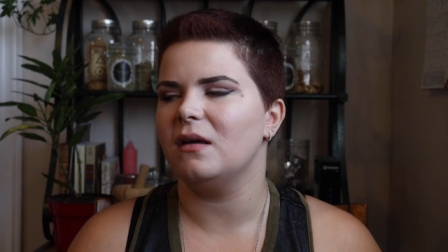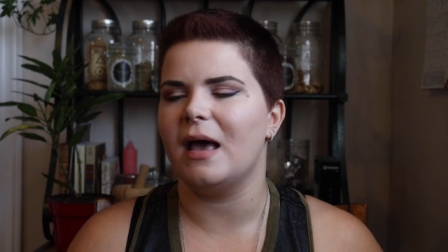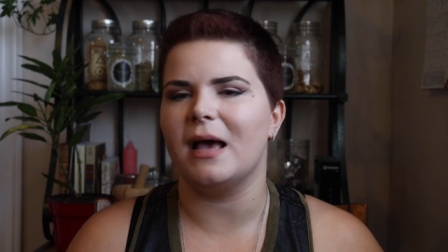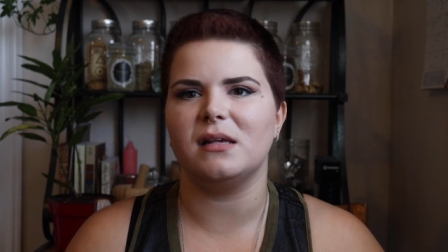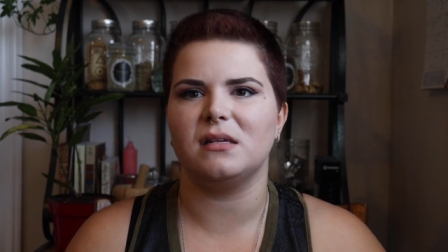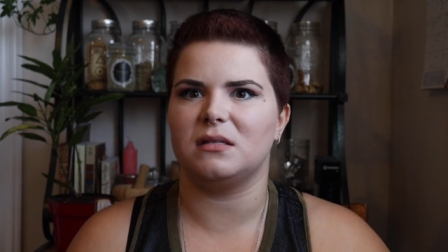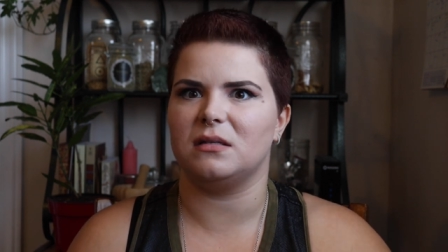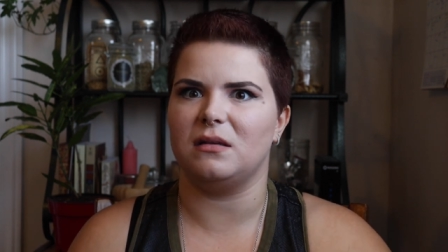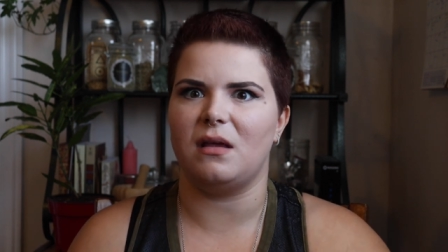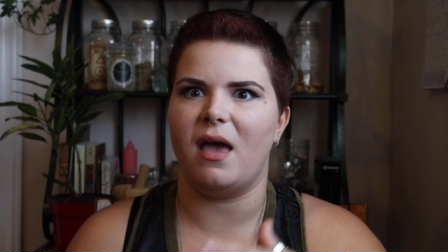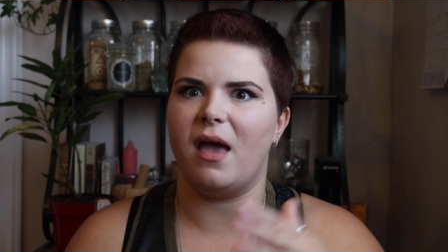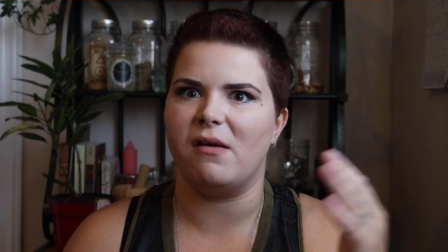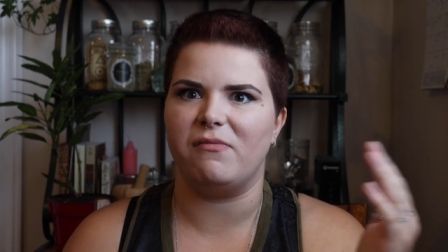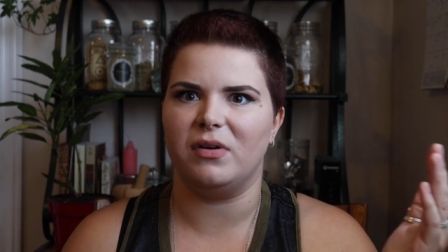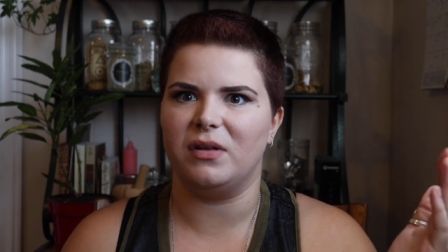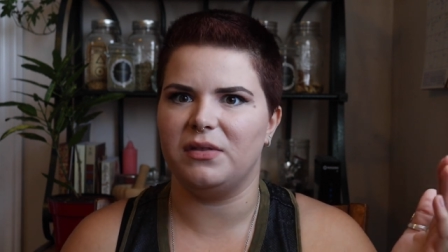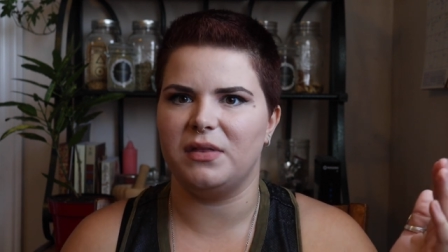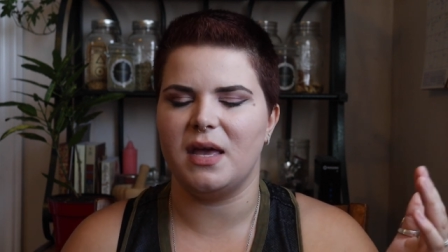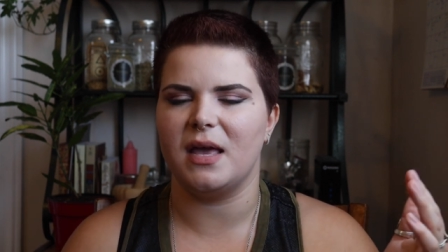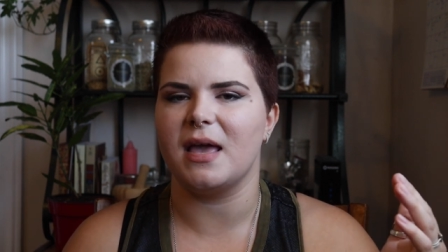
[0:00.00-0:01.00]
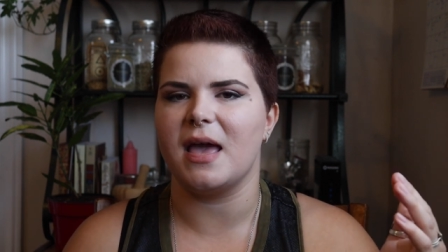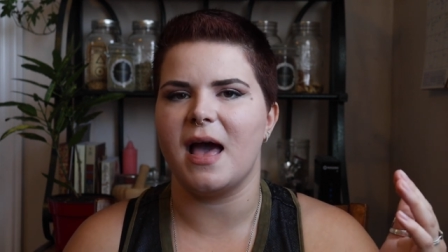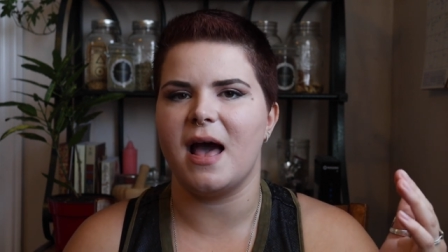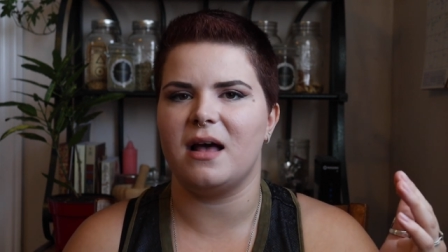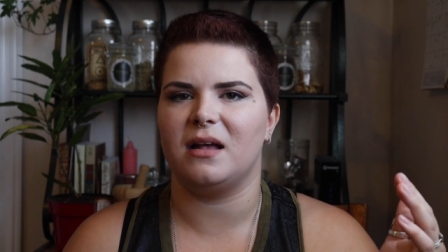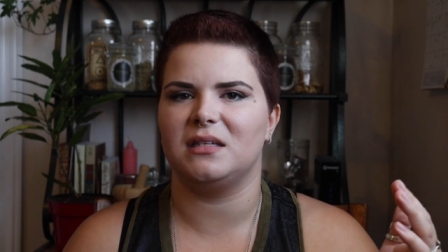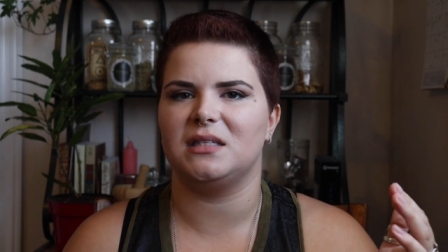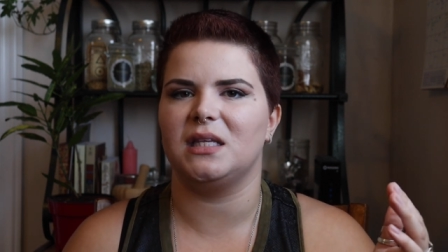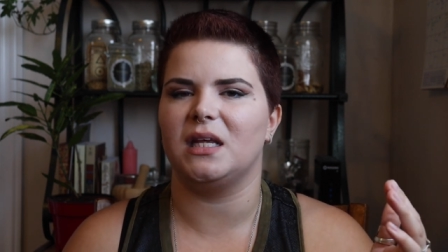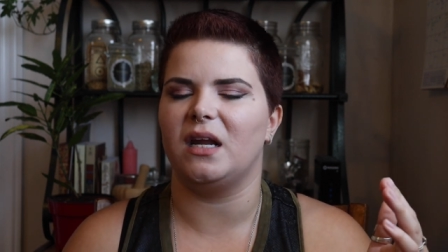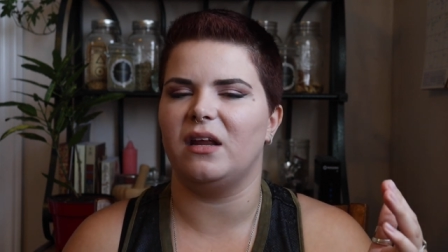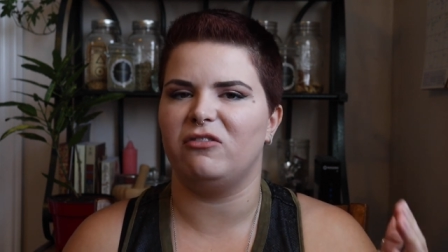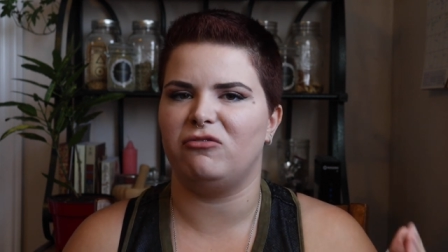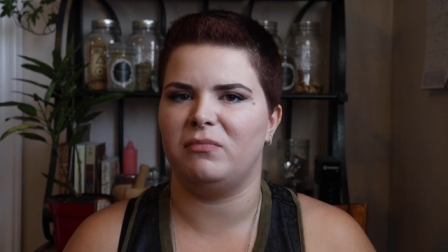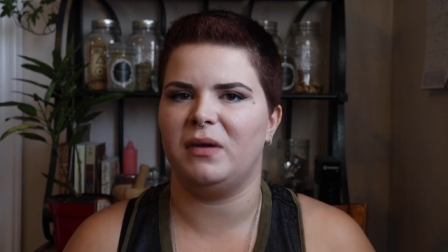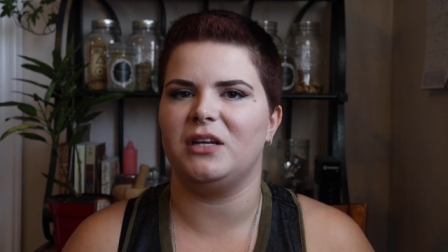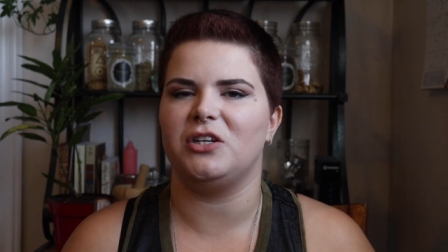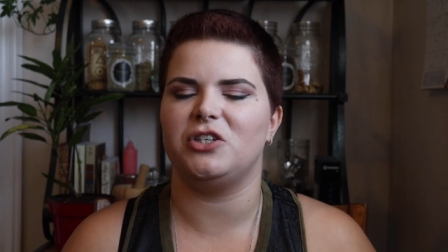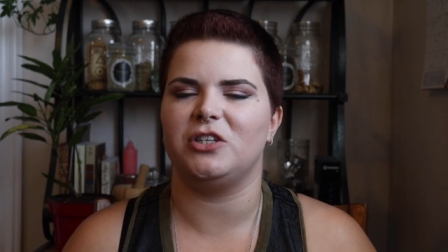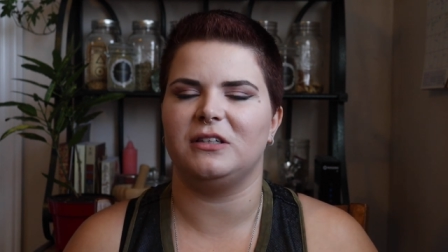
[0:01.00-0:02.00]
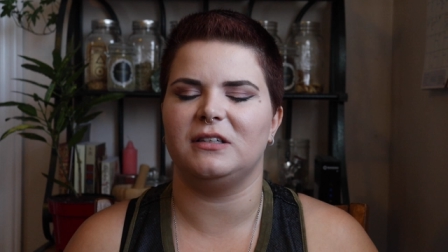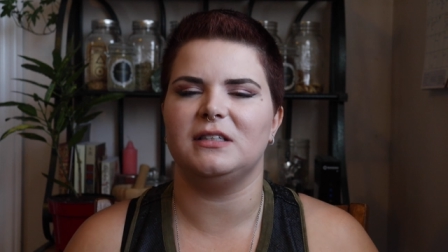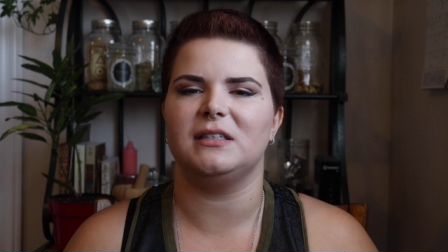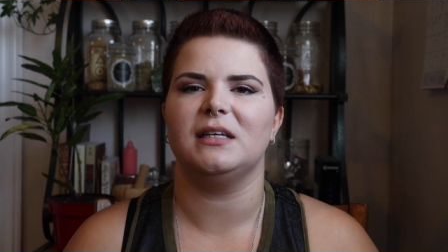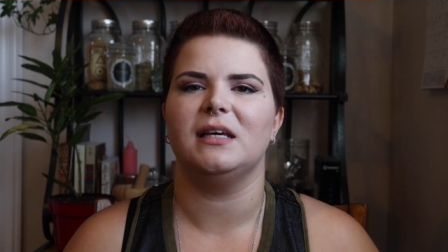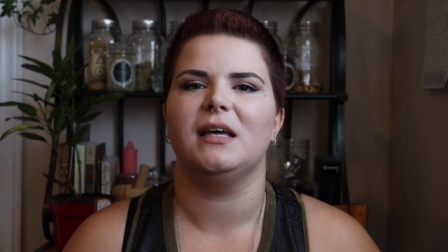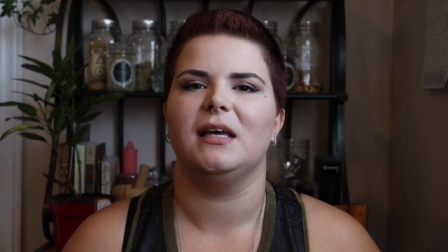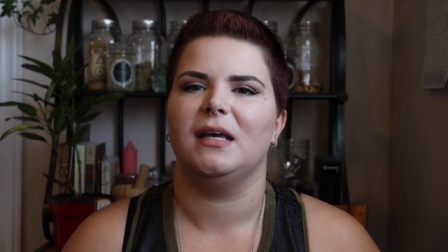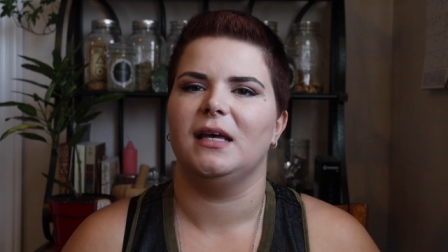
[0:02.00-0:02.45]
as everything has that I've mentioned.